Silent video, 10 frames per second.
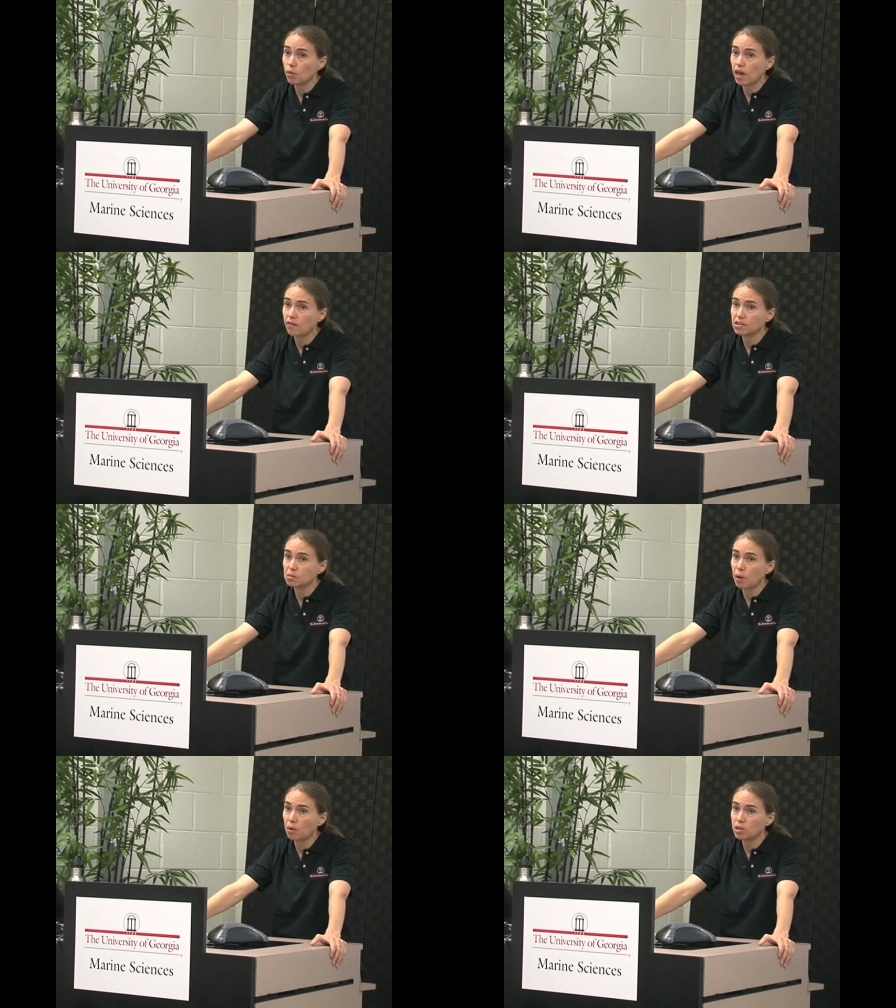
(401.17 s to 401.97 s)
We have
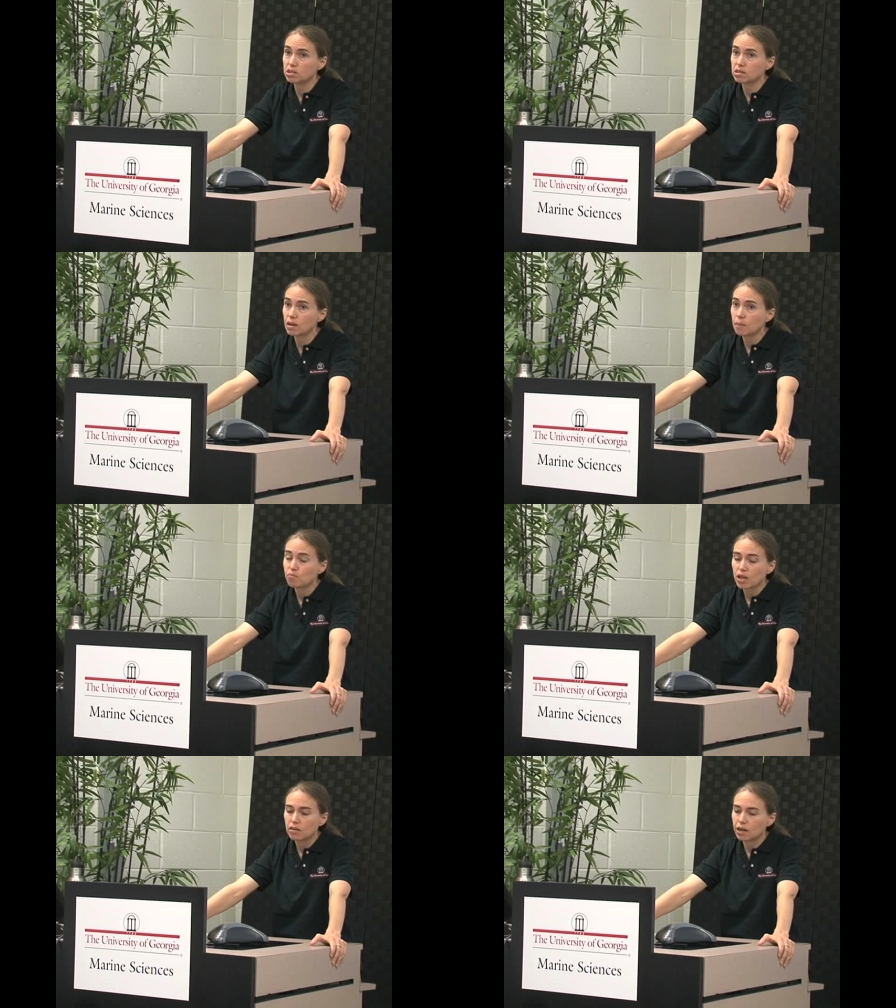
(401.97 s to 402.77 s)
experiments
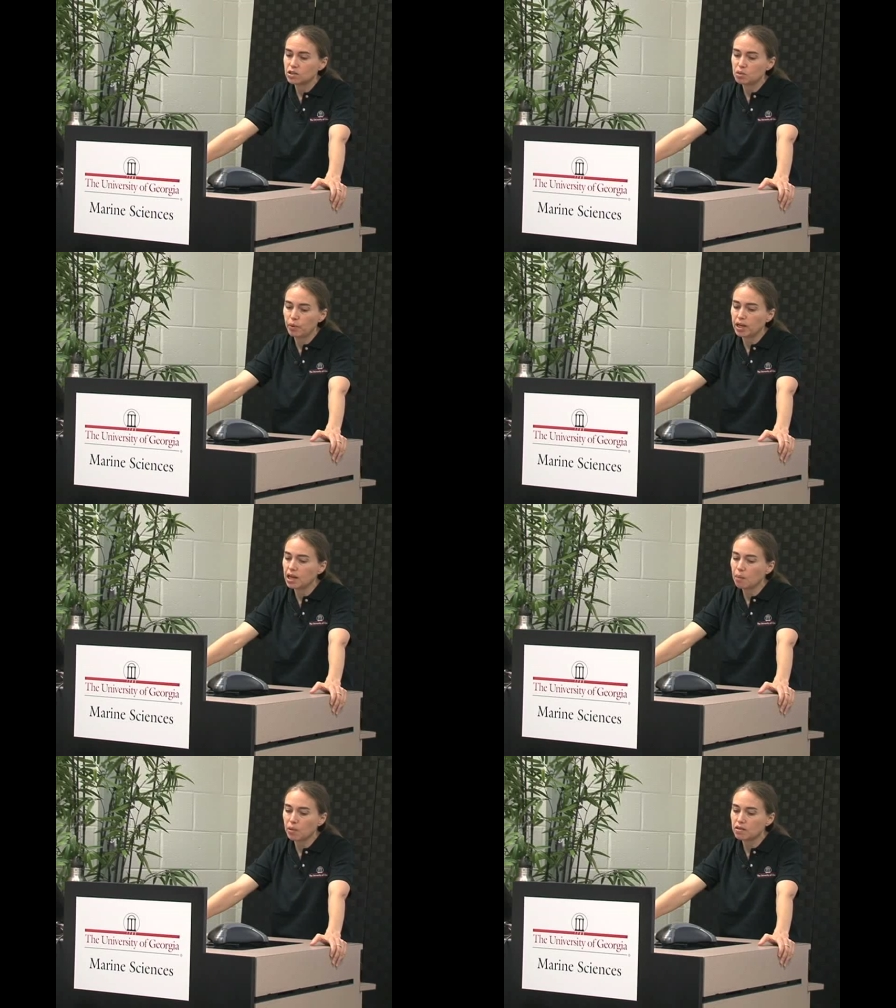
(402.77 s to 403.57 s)
that are
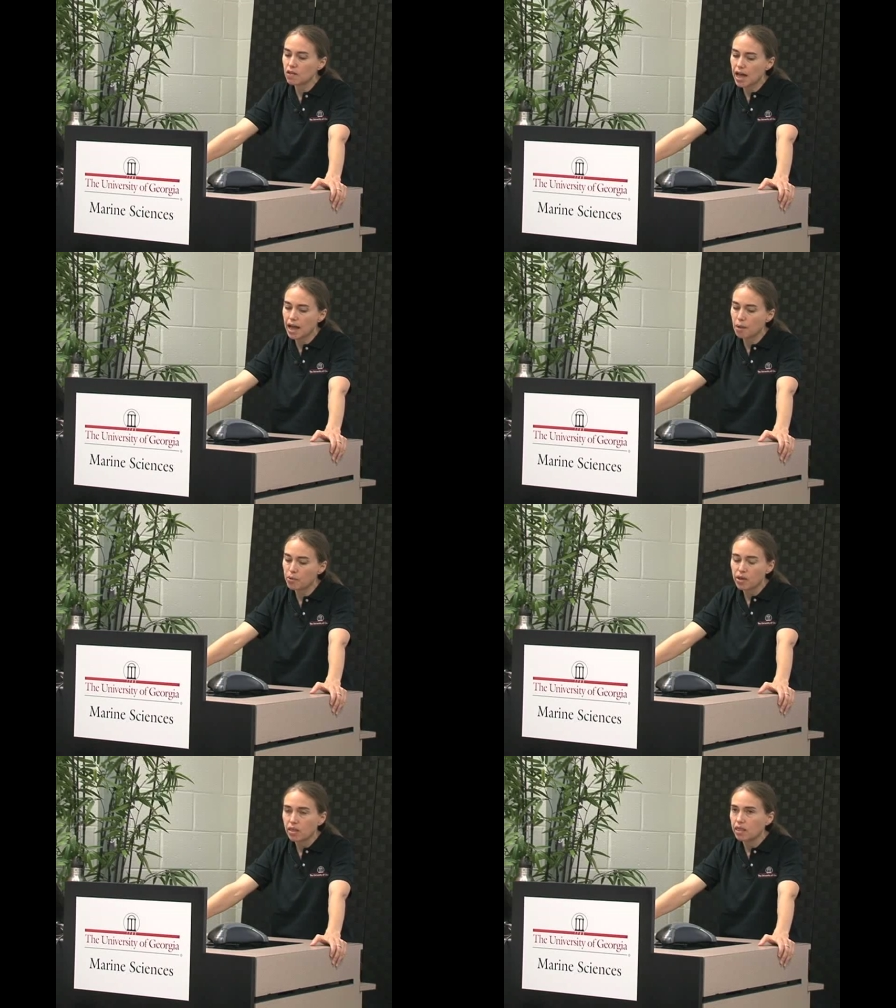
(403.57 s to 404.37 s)
spinning up in the
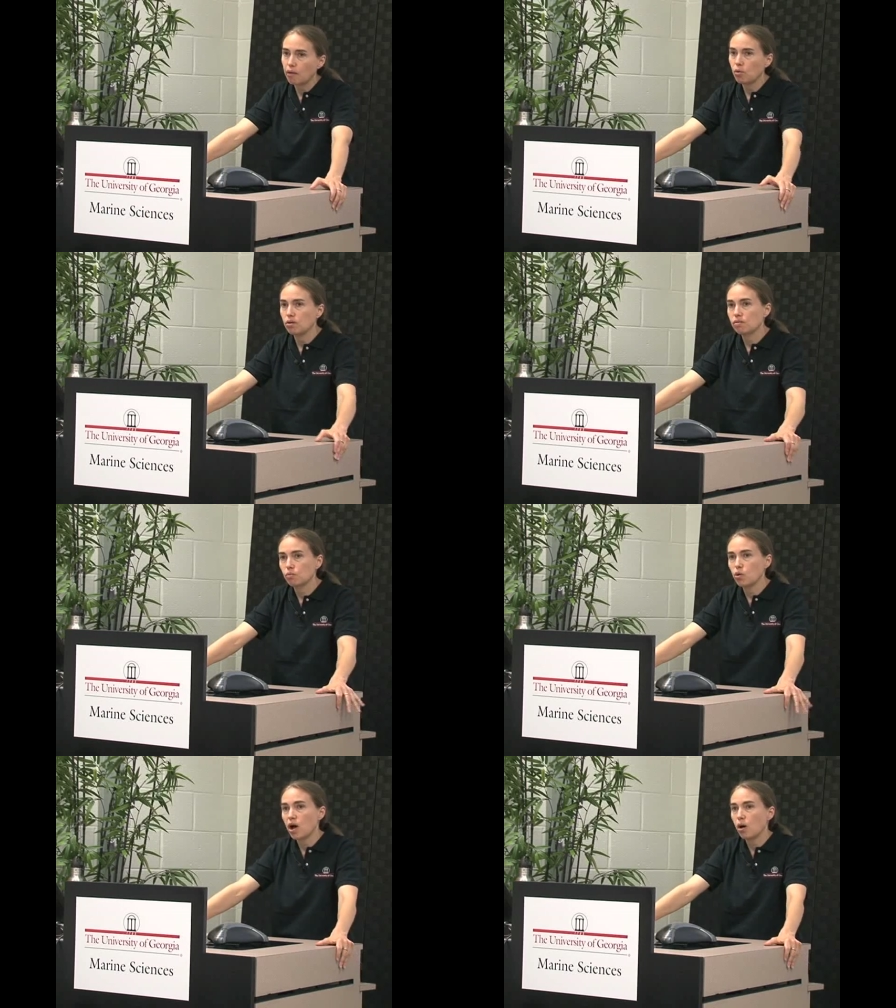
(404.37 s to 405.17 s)
lab that
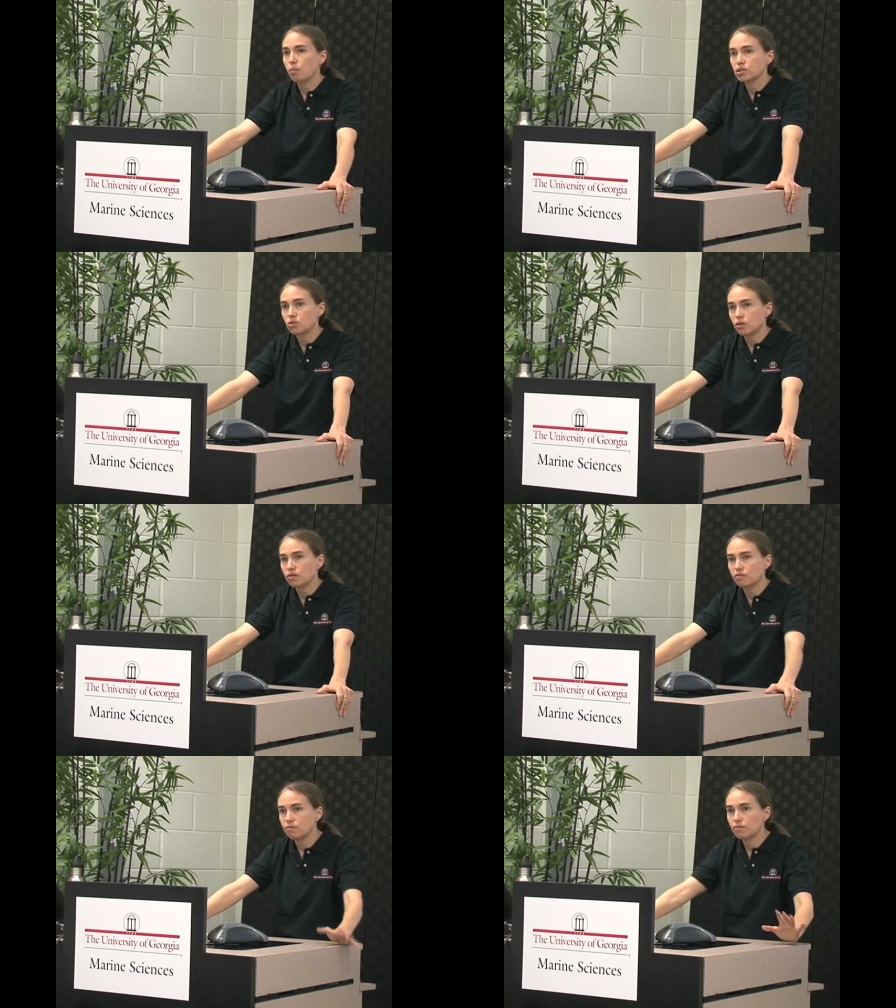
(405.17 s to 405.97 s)
will help us sort
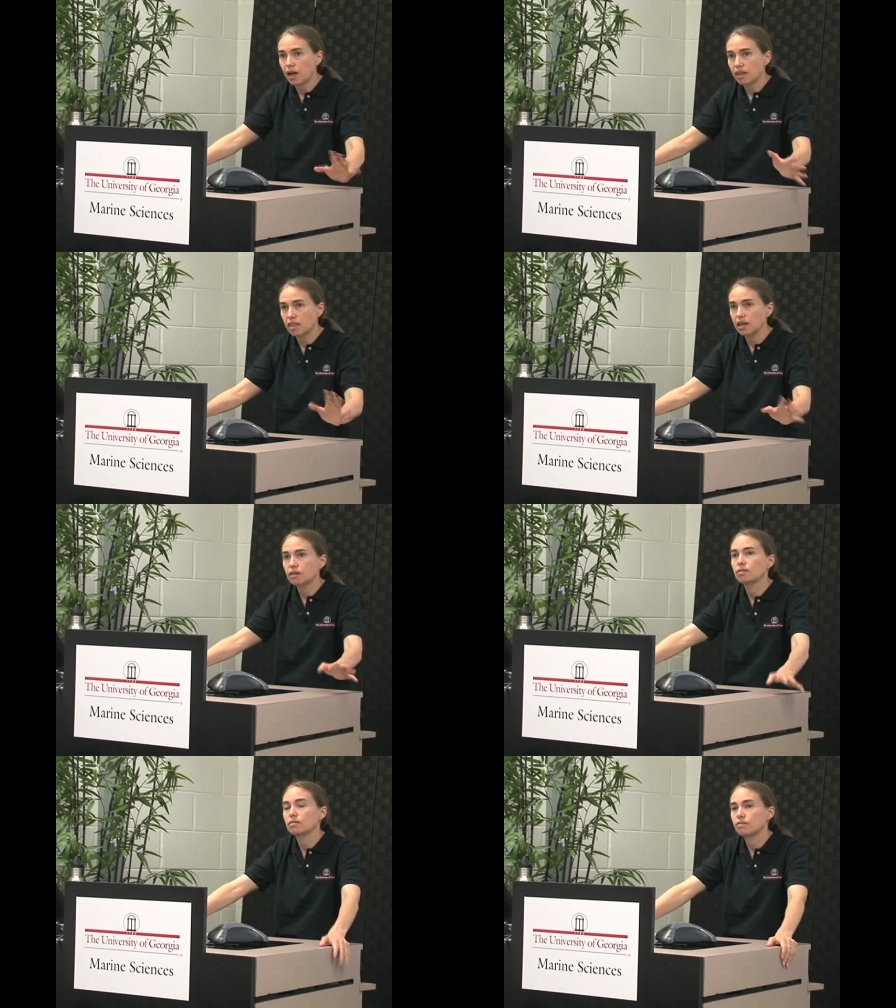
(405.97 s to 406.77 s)
of, I
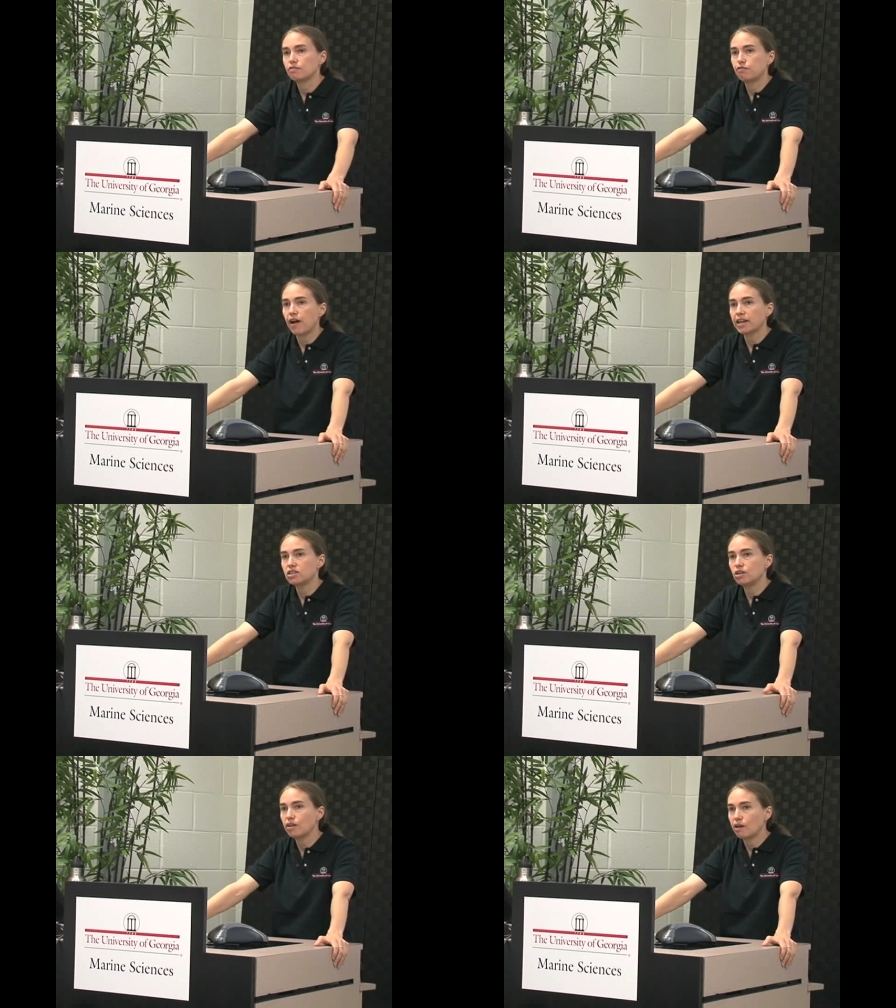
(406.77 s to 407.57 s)
think,
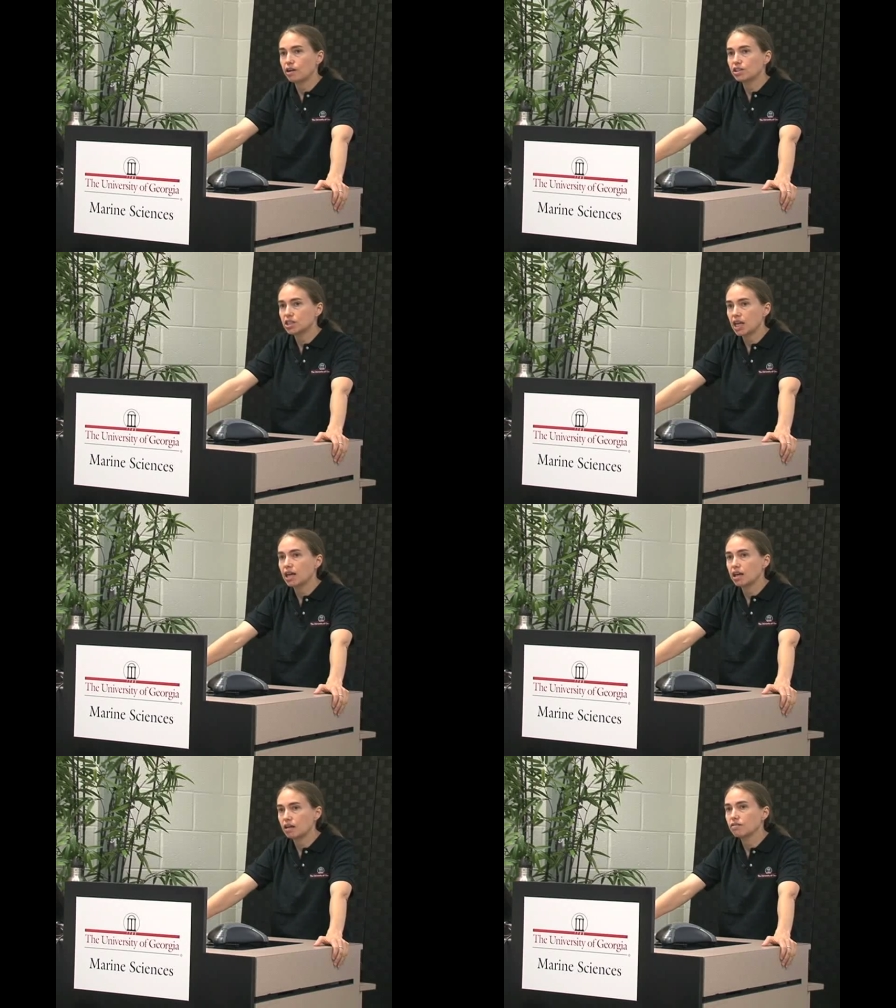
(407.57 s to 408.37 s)
fine-tune our
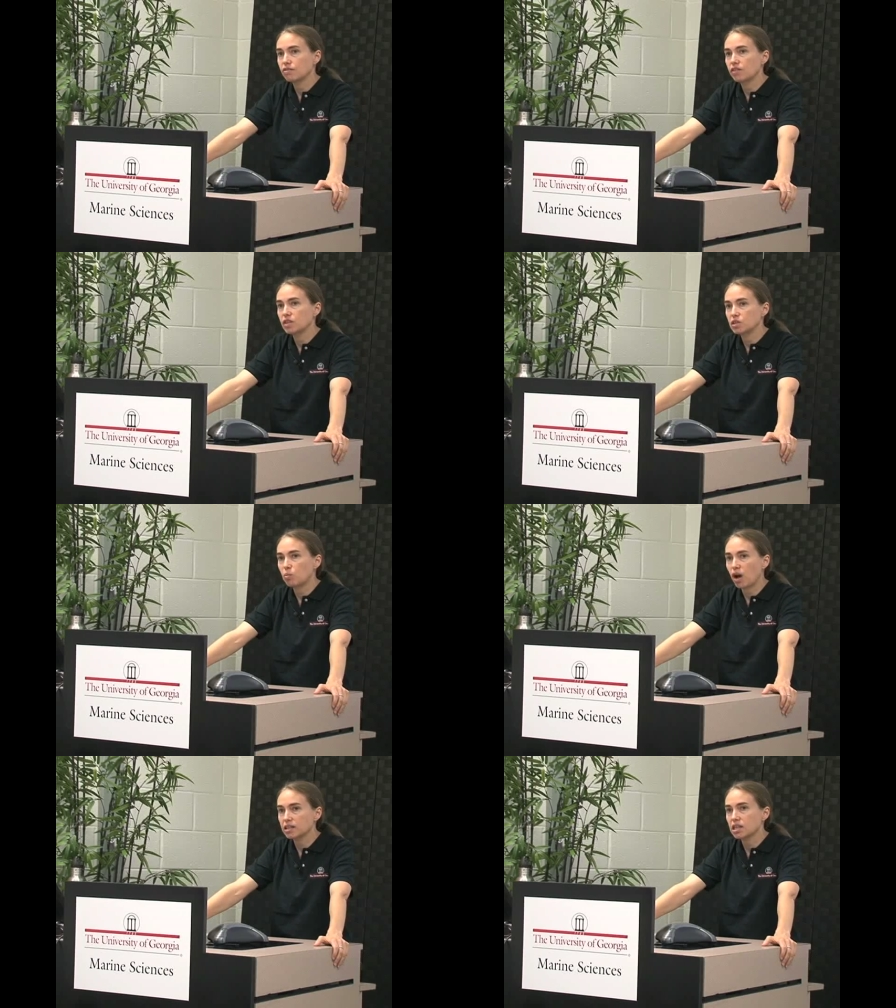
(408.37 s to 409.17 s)
understanding of these
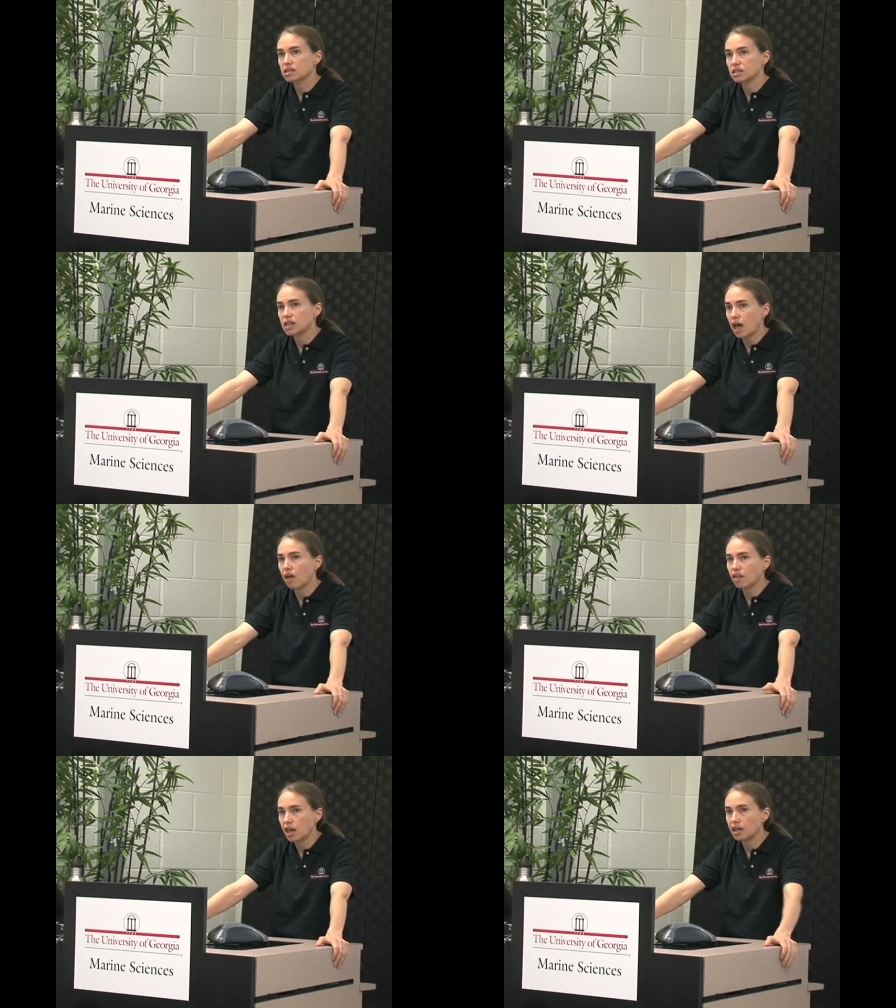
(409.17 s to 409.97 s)
processes and how